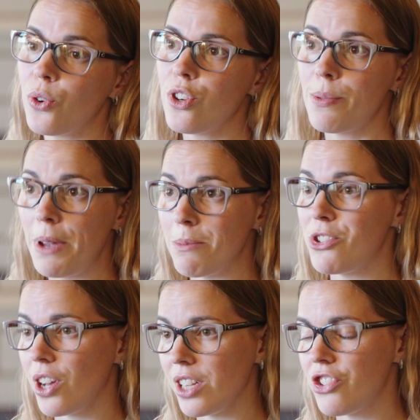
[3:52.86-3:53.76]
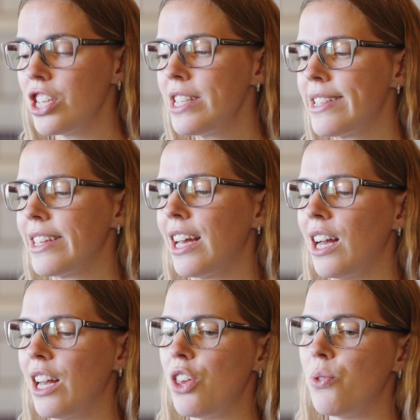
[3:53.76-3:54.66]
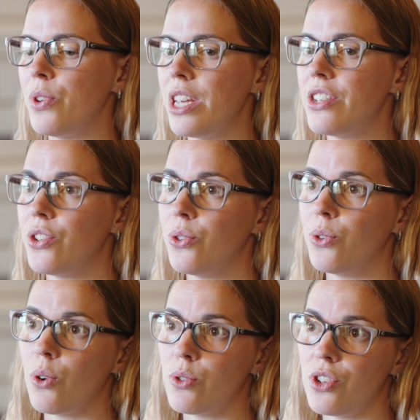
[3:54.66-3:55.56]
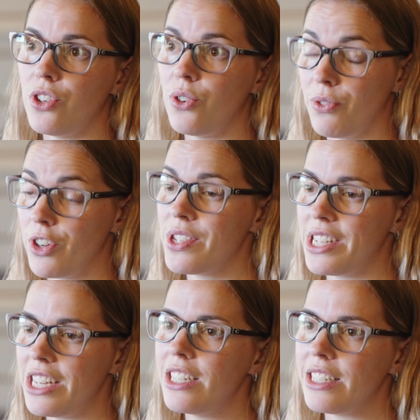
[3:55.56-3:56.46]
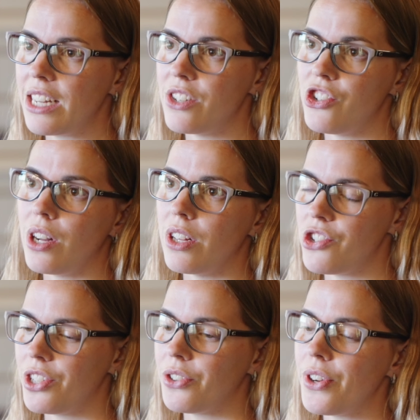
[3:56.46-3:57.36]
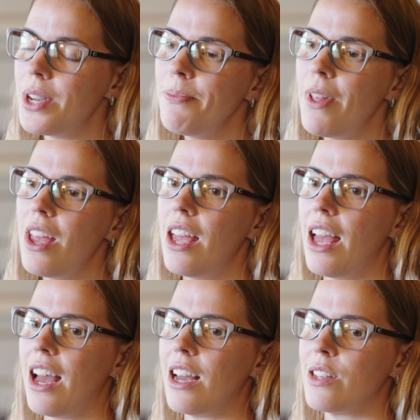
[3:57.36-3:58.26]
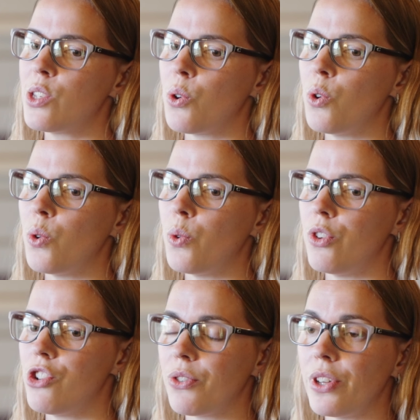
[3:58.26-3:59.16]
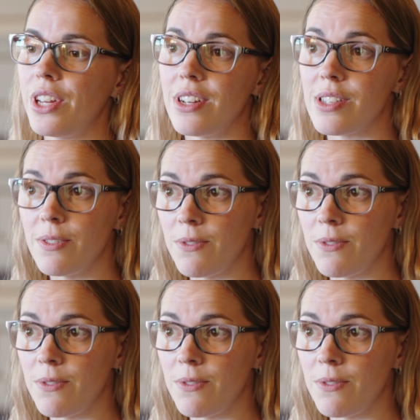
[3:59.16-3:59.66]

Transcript: in order to become a geologist, you need to go to university and get a geology degree. So generally that's a